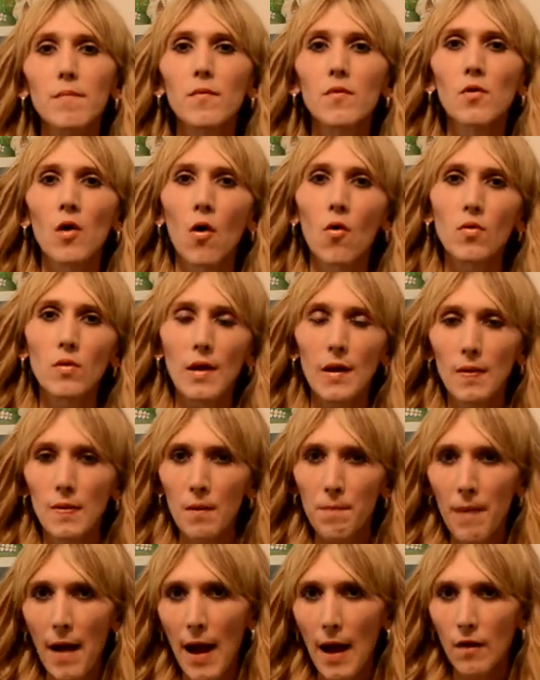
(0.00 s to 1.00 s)
Don't let the
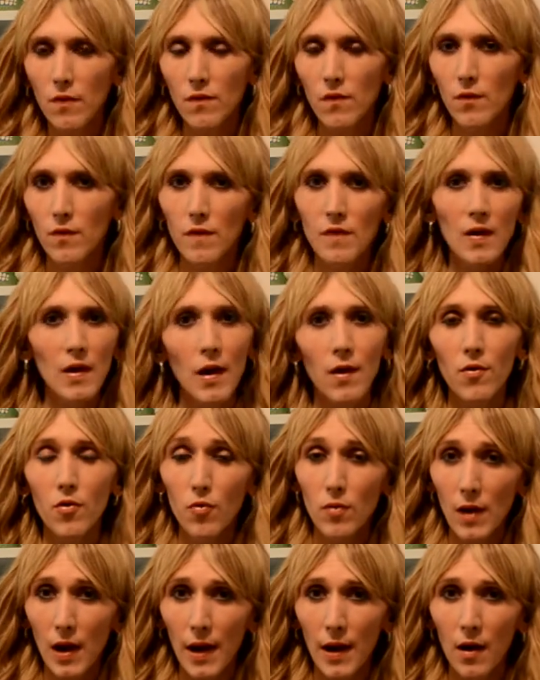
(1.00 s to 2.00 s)
bastards get you
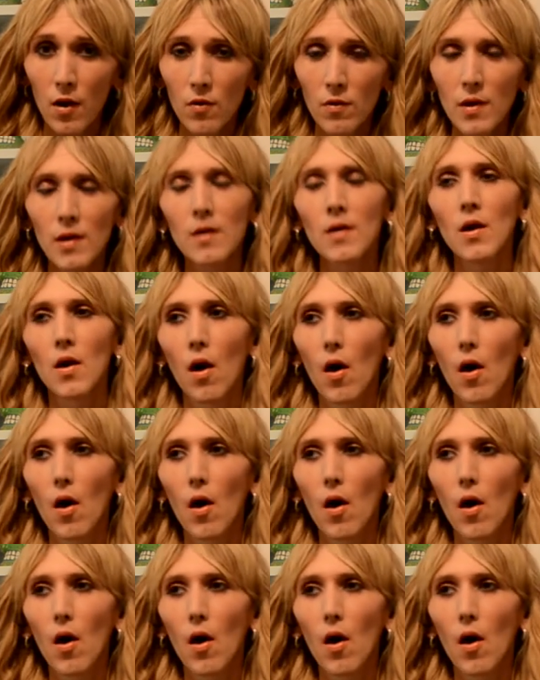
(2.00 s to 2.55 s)
down.